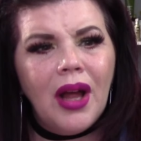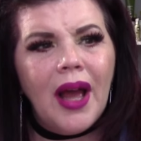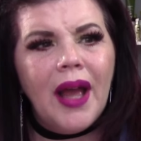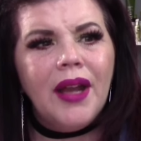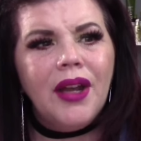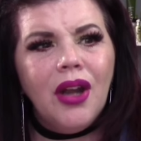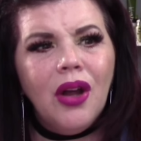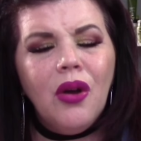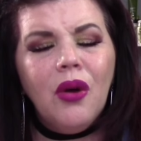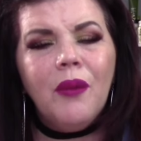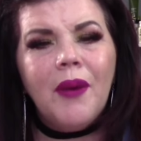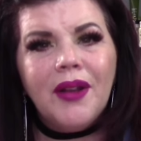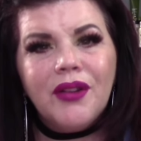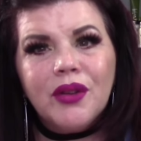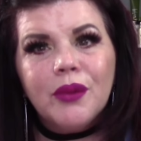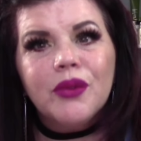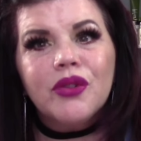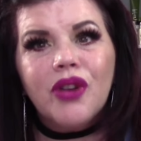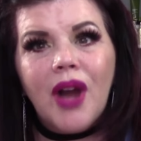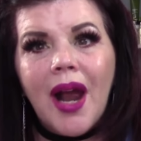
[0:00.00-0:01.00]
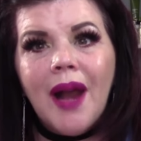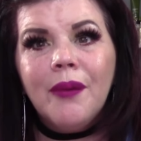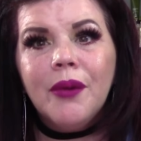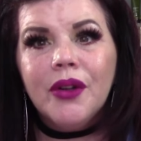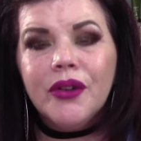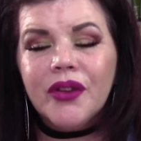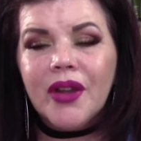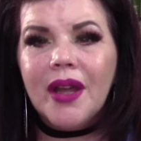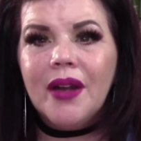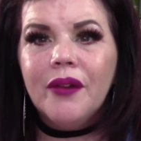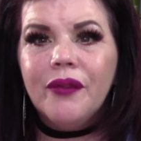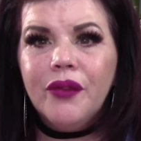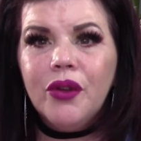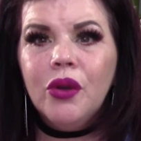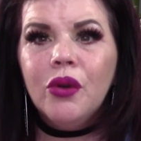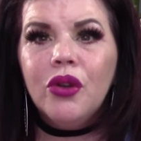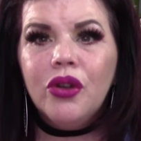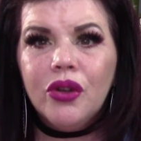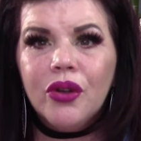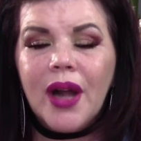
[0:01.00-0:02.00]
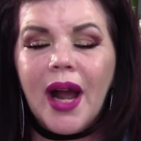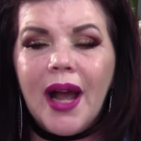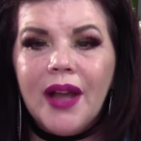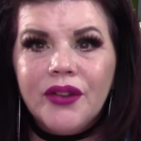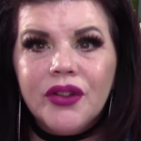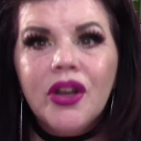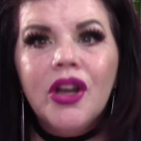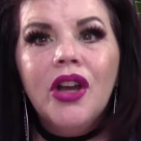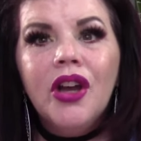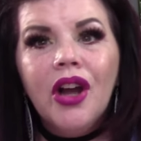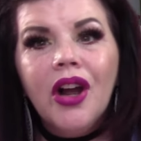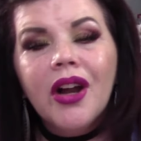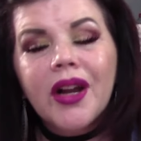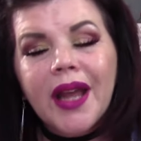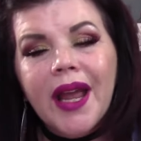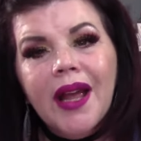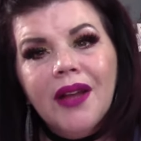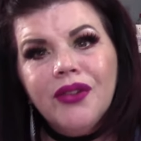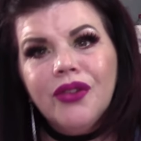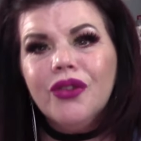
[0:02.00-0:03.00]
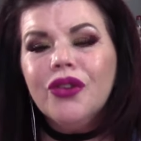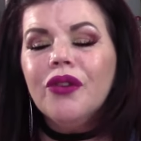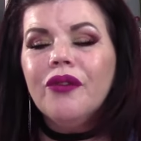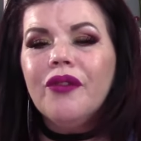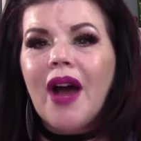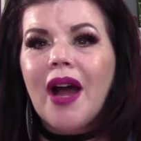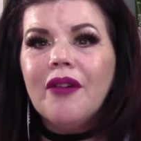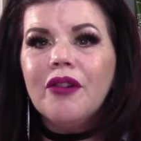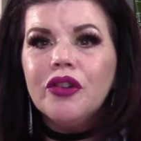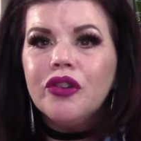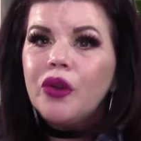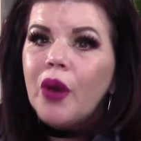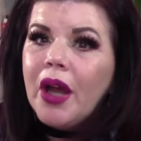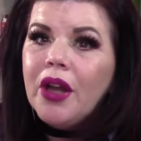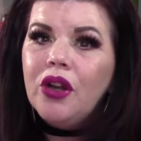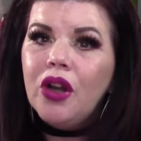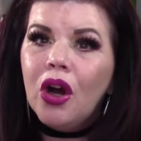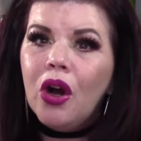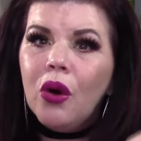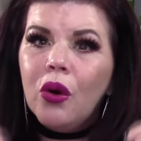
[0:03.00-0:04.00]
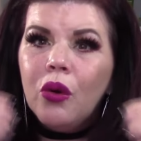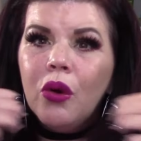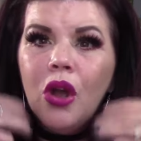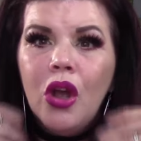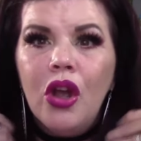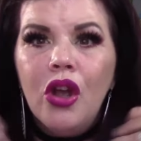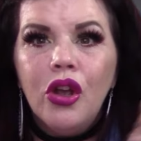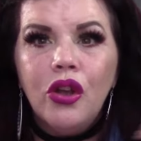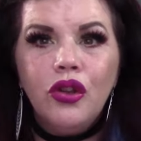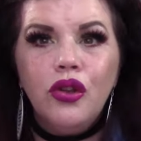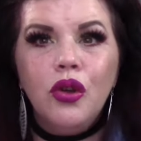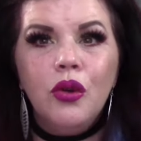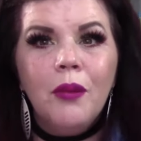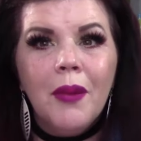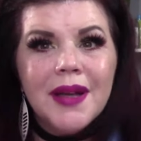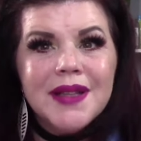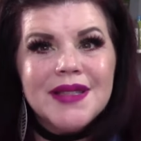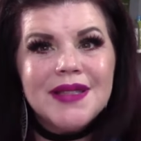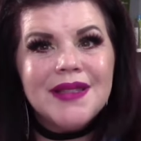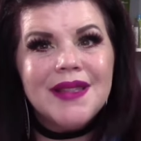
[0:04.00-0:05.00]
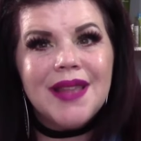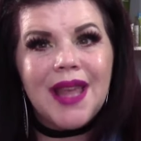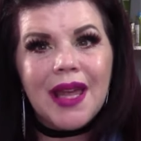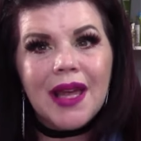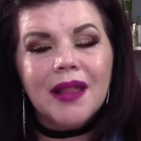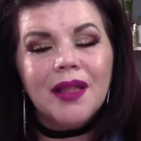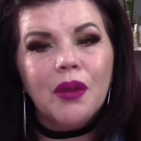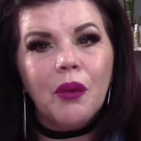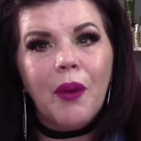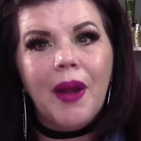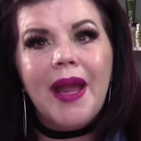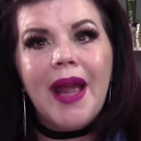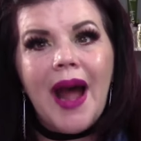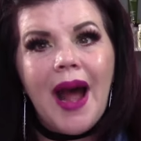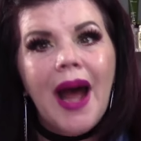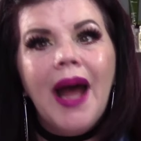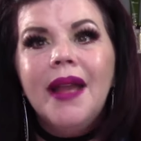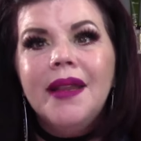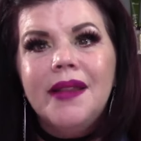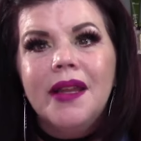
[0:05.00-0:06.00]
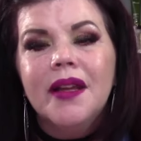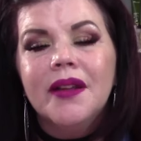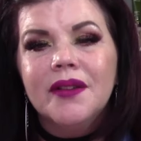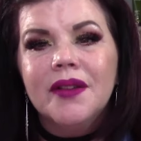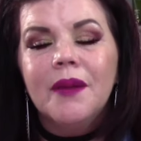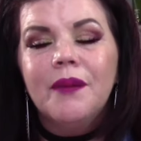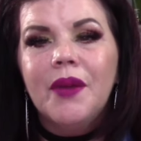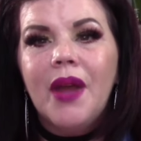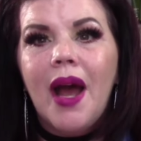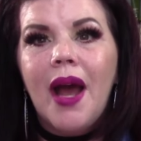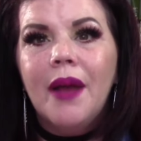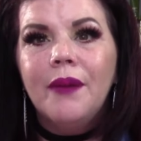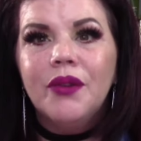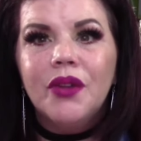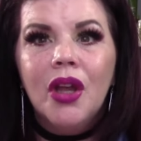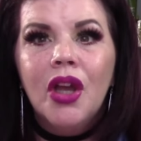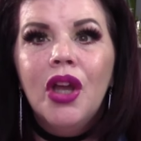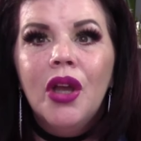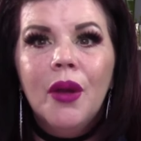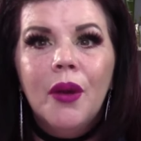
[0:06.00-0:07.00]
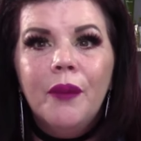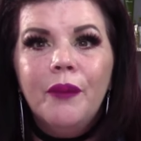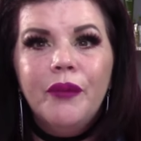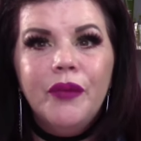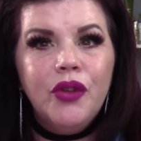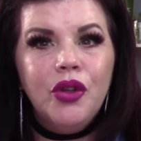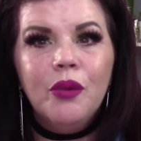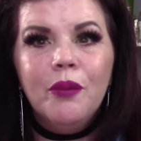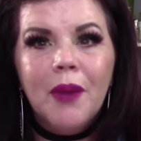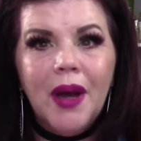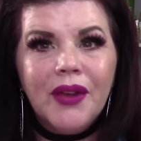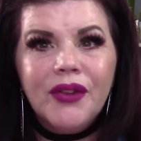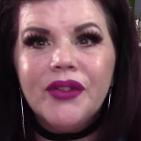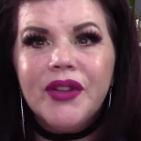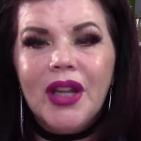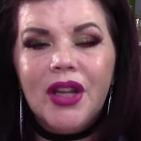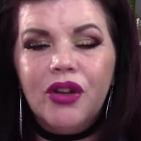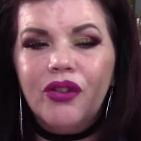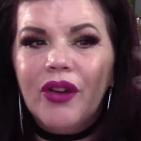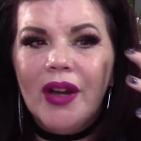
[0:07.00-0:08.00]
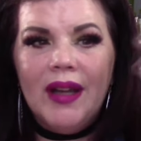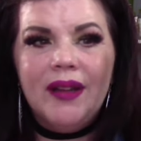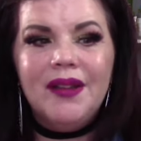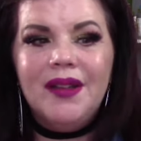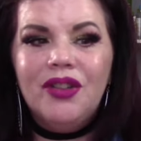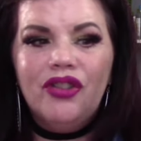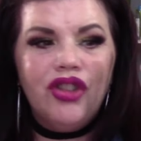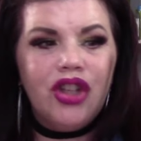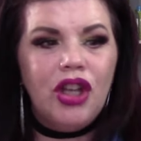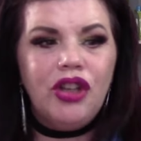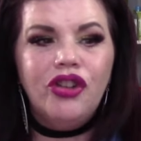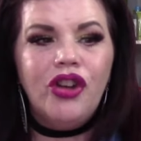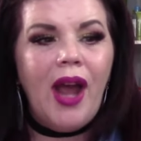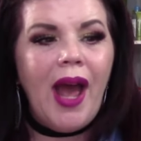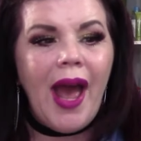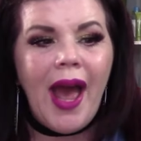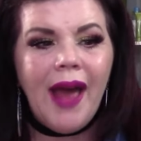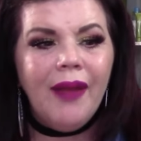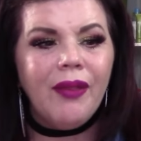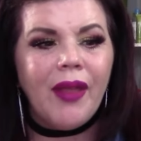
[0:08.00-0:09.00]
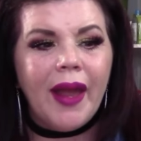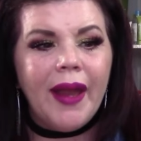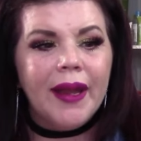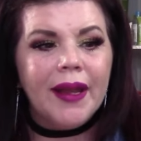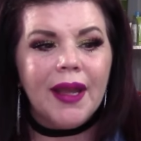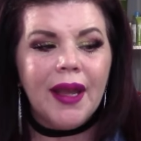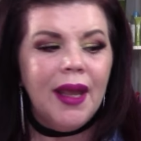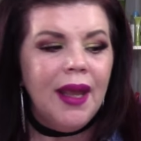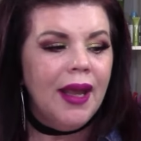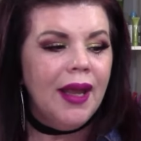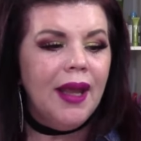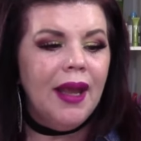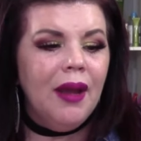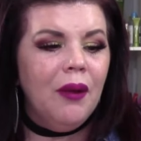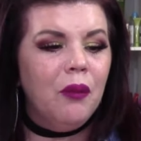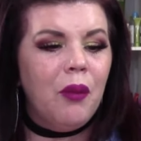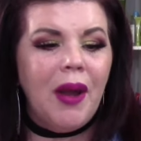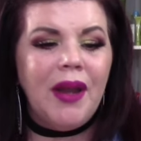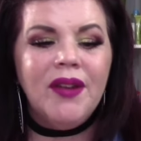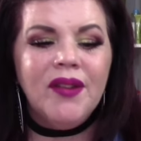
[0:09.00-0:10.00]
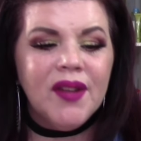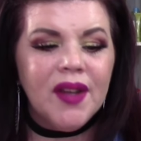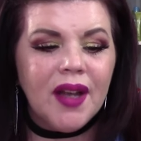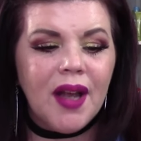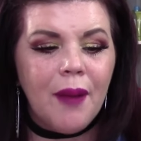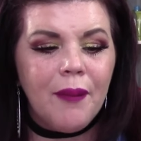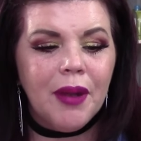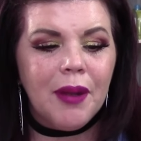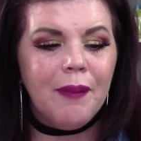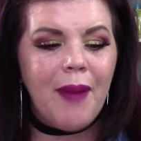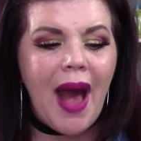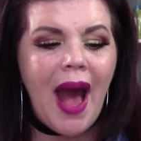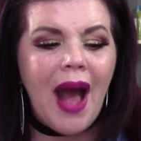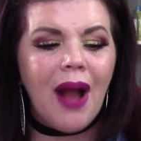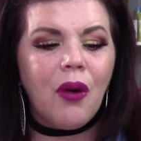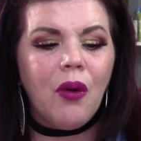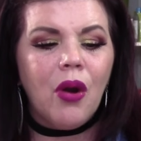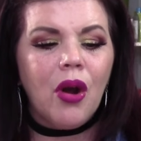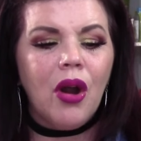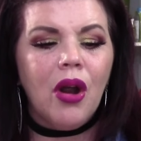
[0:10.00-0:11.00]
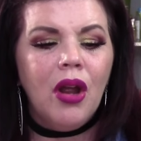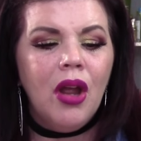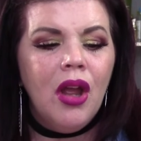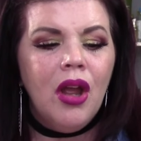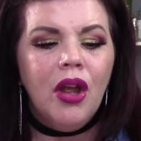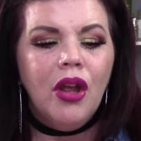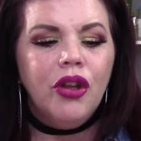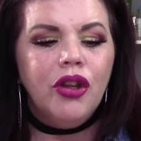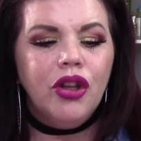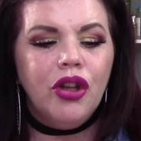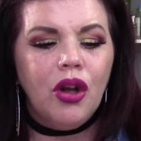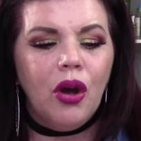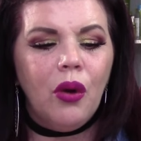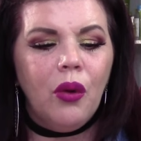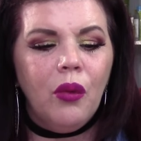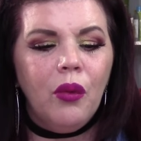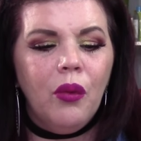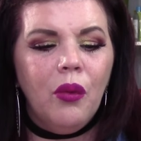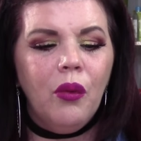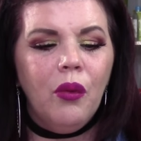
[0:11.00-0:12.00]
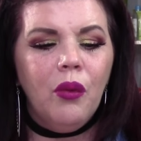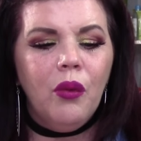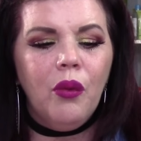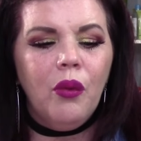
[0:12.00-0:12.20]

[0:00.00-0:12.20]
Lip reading: I know my subscribers, and a few of you guys are cancer survivors, so I know you must think the way I think sometimes. You must think crazy shit in your head, like, when is it coming back? Or, you know,